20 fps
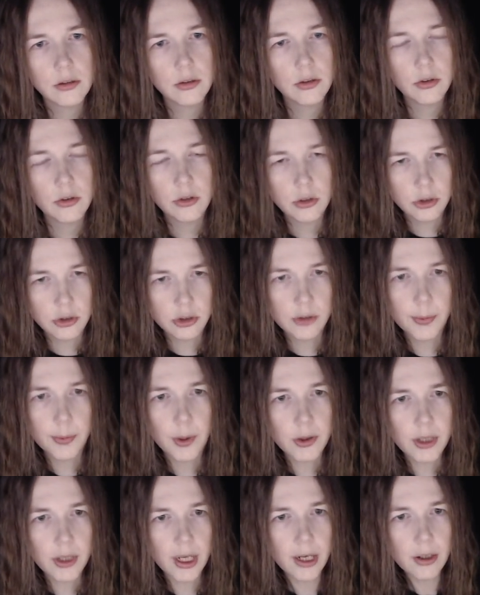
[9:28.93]
Just
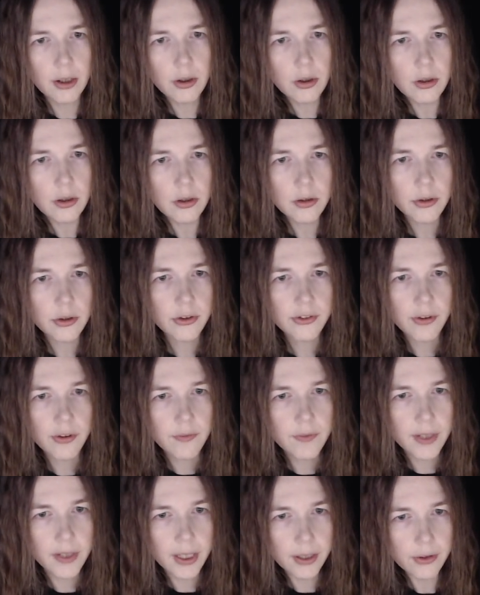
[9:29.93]
about Carol or
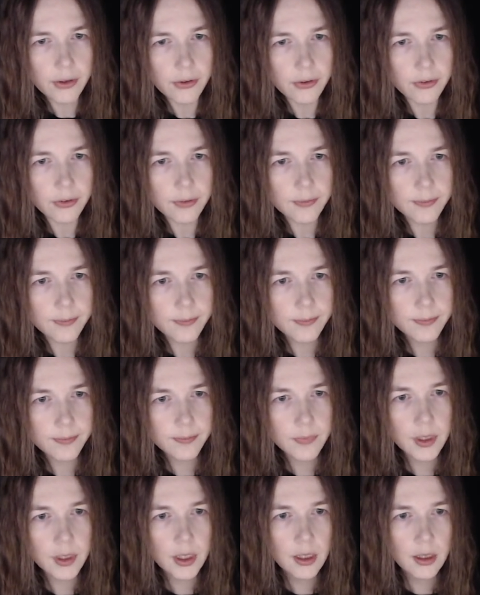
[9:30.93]
something else?
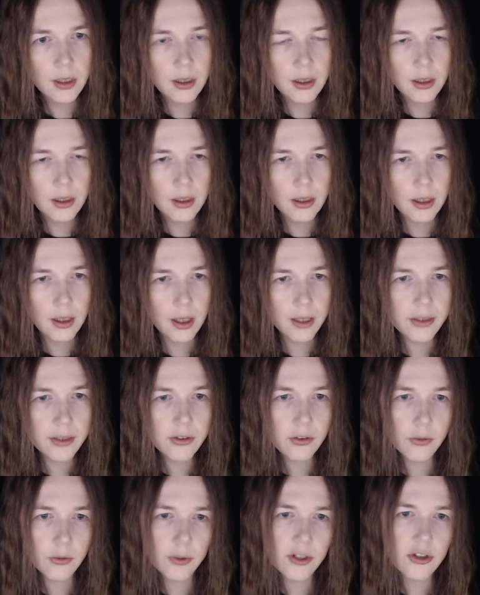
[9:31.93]
At
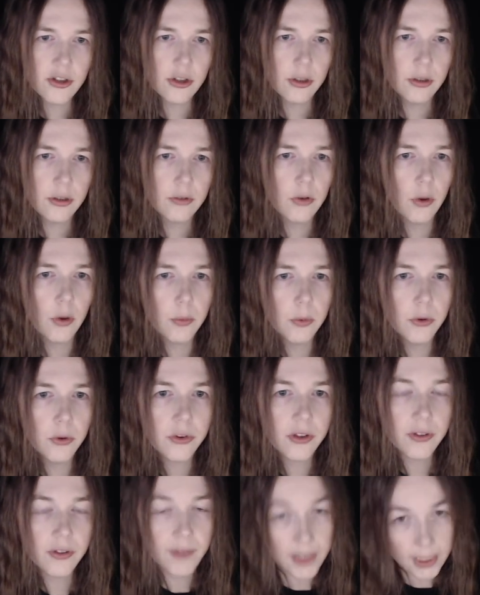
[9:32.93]
this question, Rob looks
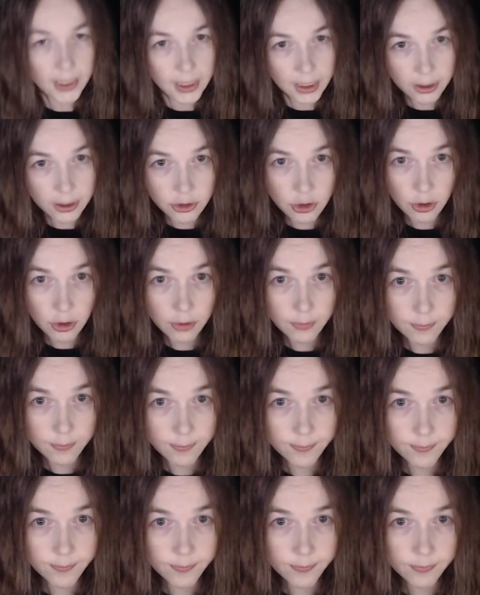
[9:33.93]
directly at John.
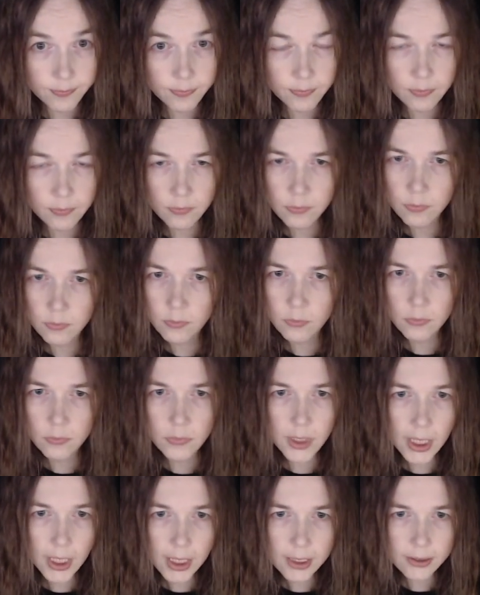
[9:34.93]

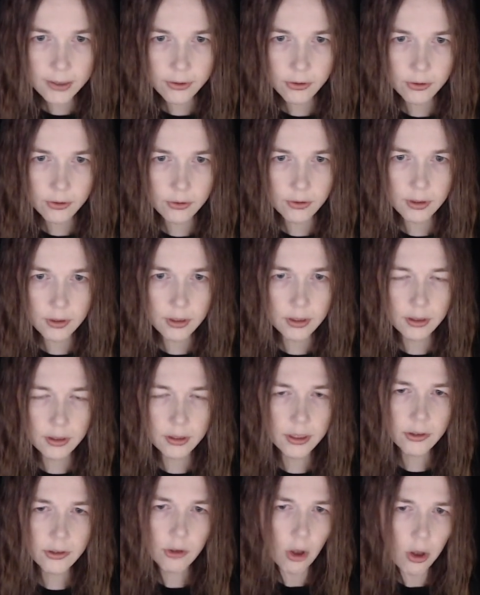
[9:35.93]
Yeah,
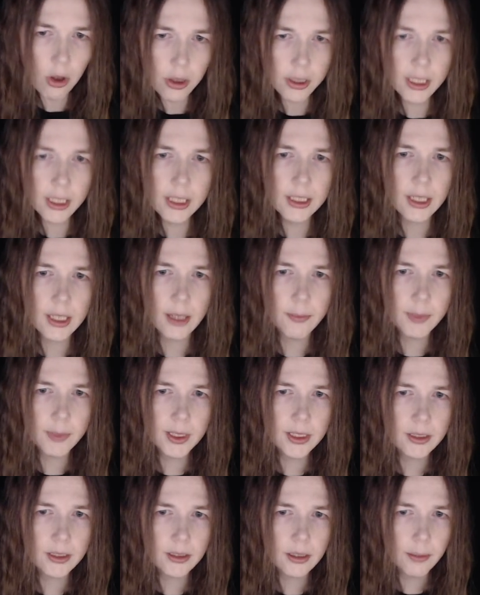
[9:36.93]
this whole thing. I
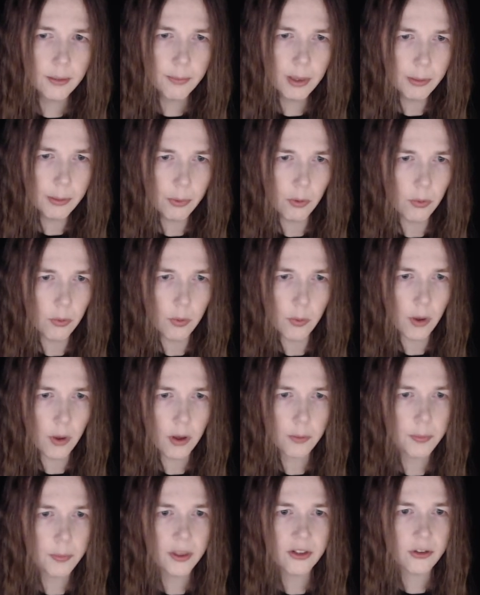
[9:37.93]
mean, the people we
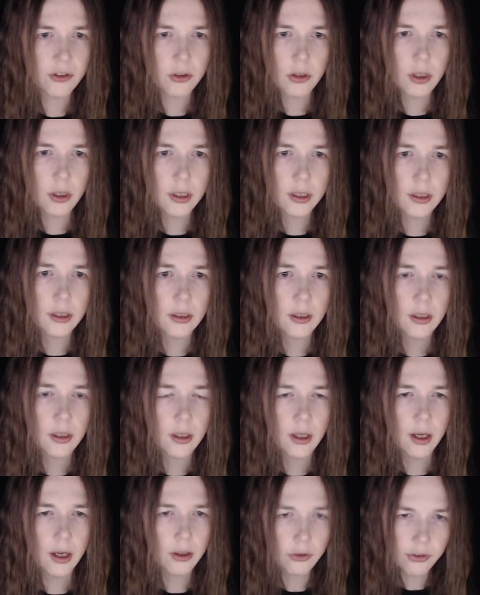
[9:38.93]
walked past earlier.
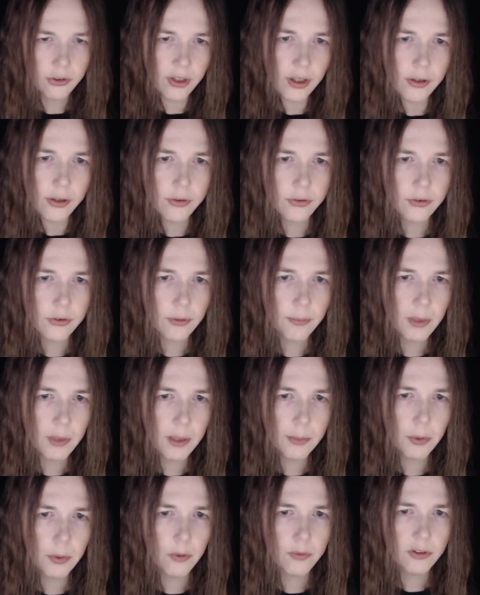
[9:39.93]
Ourselves, the
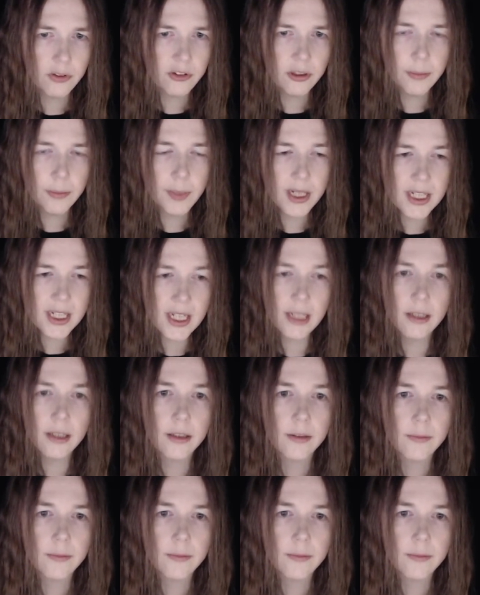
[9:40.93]
people we see back there.